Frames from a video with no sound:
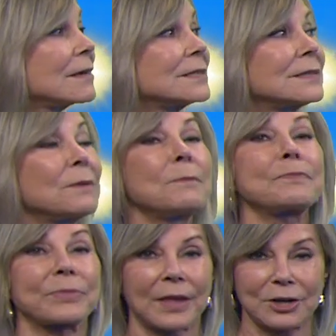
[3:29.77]
some
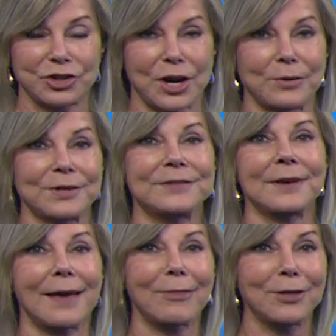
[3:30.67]
showers
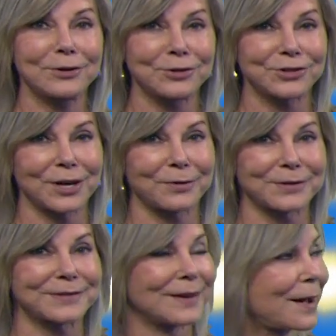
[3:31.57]
and thunder
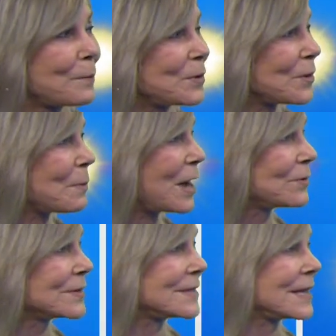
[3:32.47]
showers up in the mountains